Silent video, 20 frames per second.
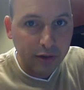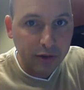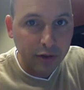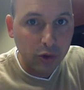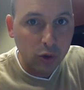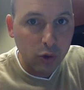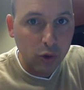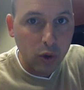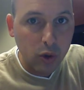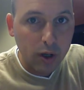
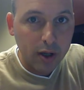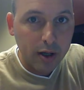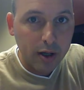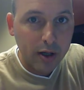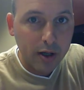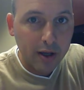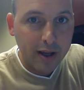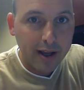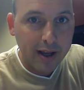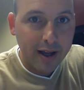to
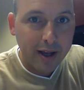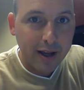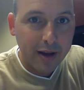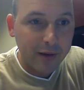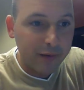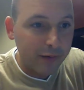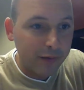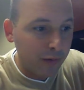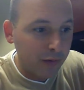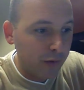
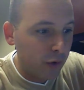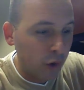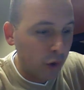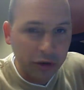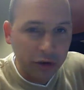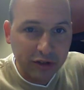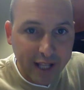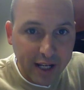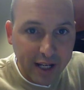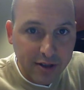no
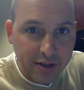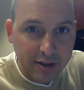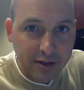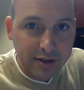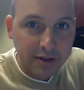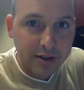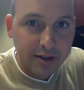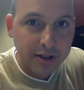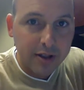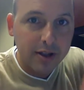
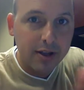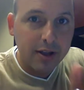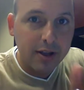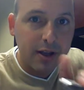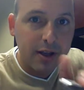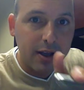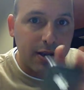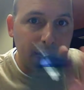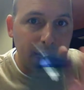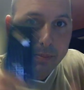stages.
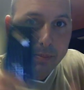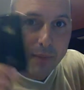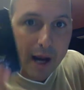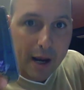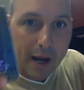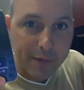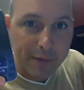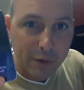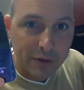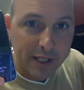
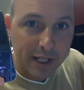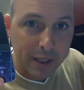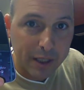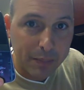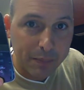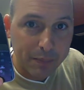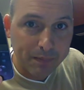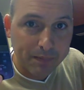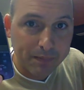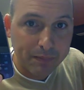My iPhone's getting,
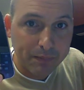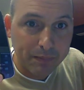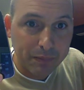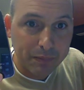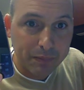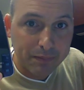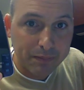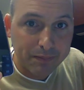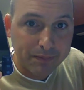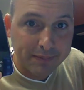
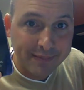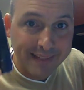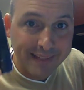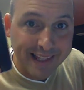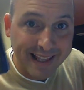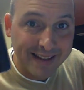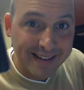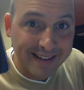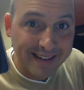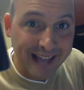
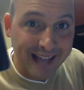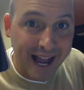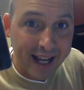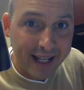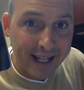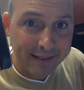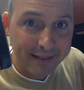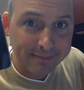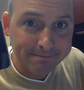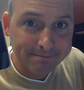it's
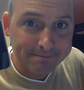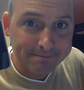dying.